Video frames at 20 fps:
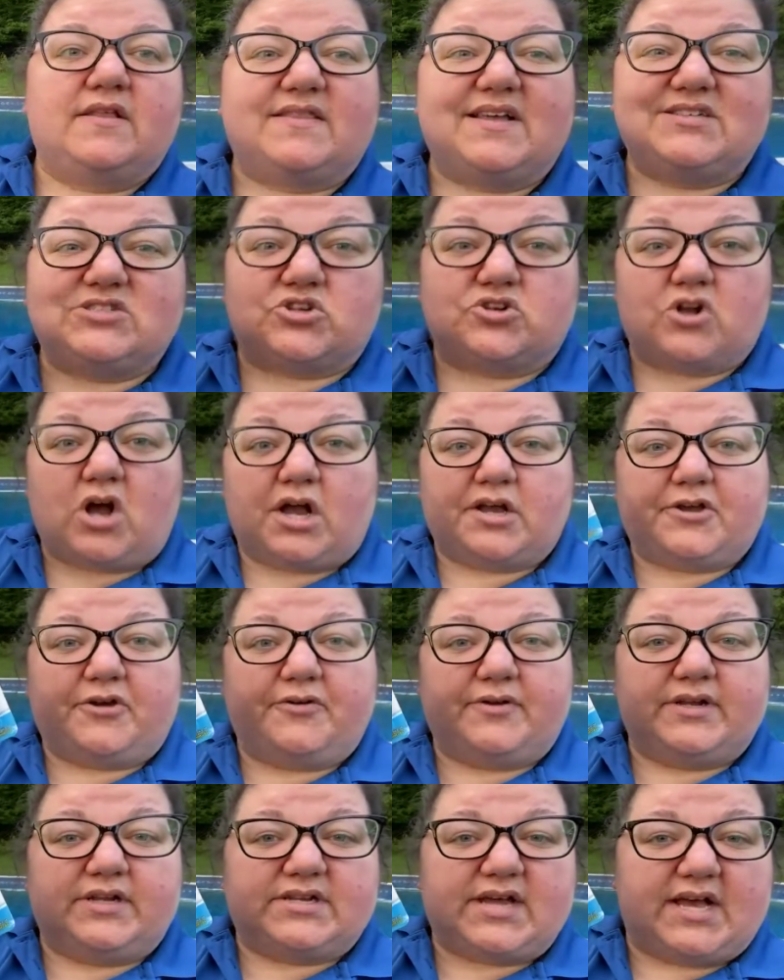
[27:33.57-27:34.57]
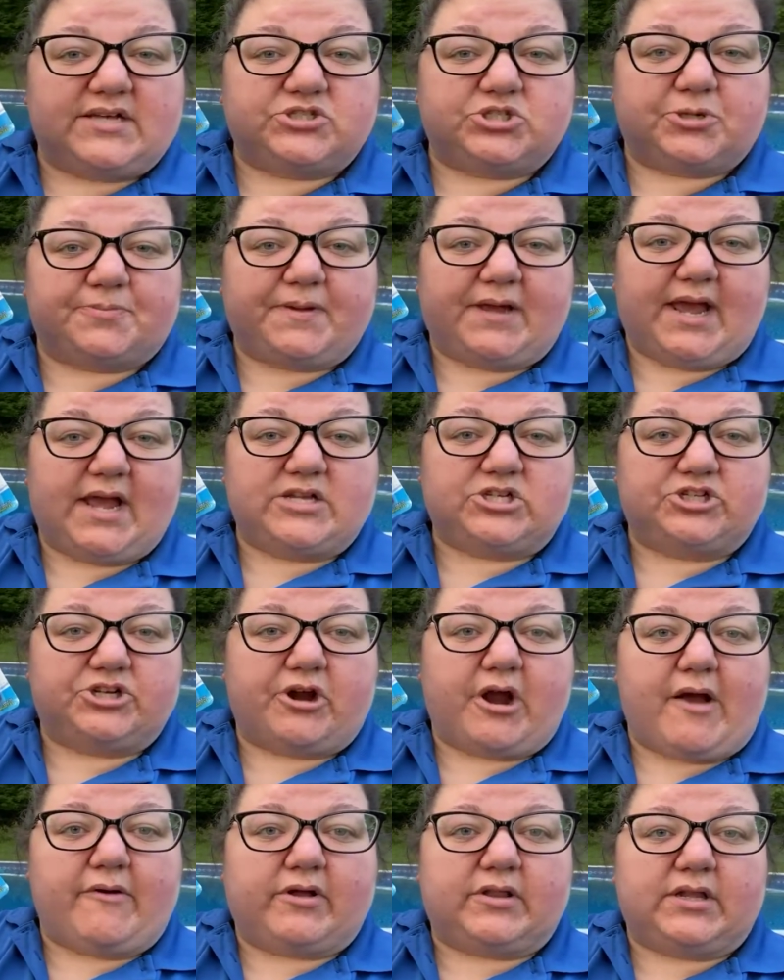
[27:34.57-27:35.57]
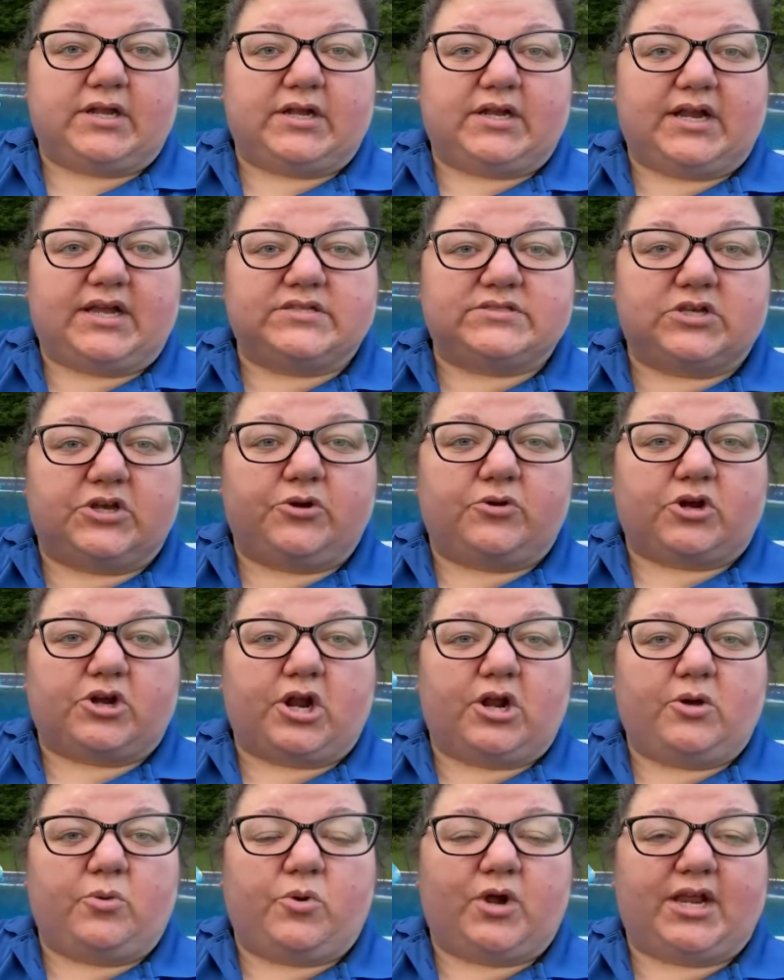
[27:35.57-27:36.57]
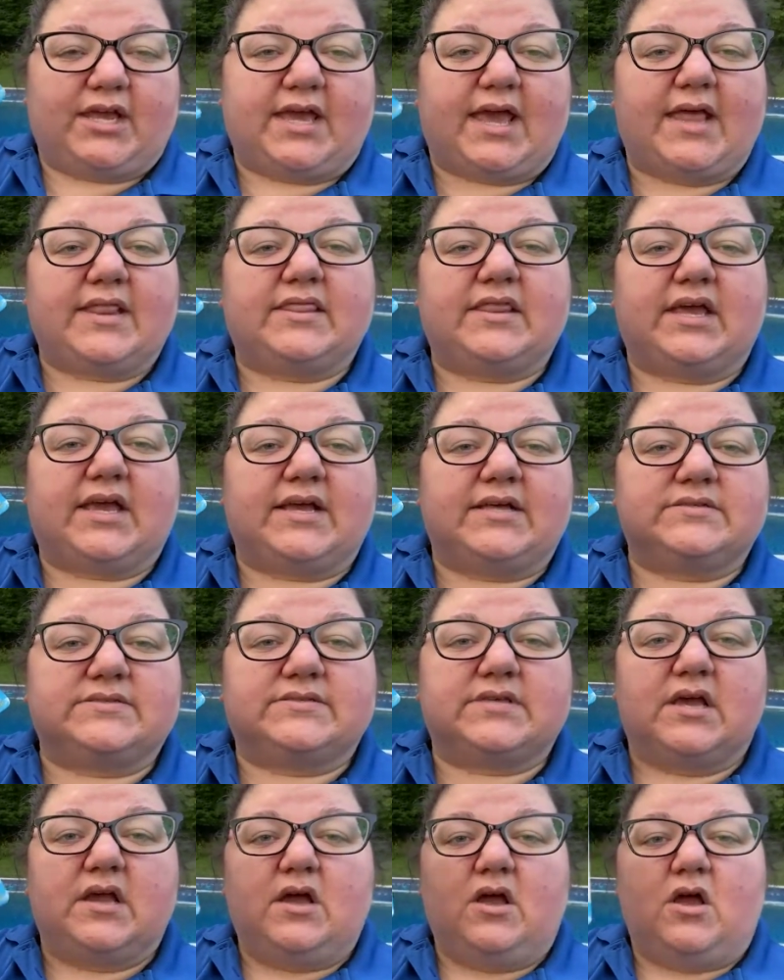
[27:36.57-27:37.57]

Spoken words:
These are not going to test your pH and your alkalinity, so you're going to want to get these